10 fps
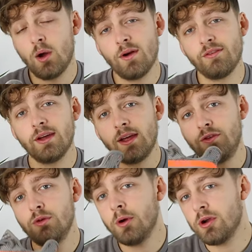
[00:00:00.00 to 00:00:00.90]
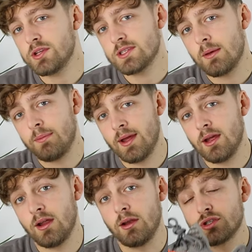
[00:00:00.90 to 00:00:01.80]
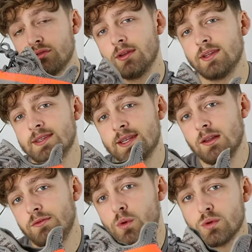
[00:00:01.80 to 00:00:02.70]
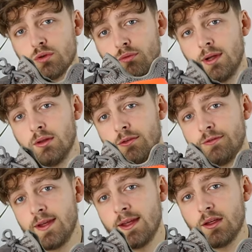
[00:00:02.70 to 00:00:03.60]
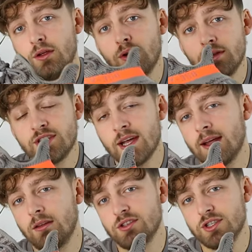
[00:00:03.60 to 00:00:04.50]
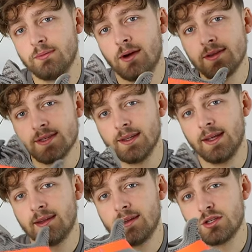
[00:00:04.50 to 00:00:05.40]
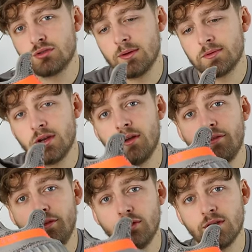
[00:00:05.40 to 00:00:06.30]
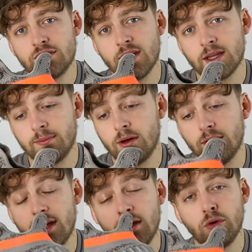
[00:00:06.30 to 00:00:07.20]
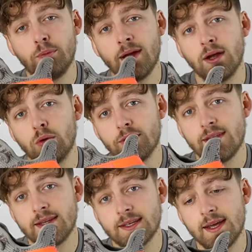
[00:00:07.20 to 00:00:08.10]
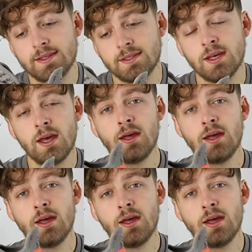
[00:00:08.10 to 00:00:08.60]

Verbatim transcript: However, if you purchased a pair and are struggling to tell if yours are real or fake, you can check out Legitmark. There's a link in the description for you to check them out and get your pair authenticated.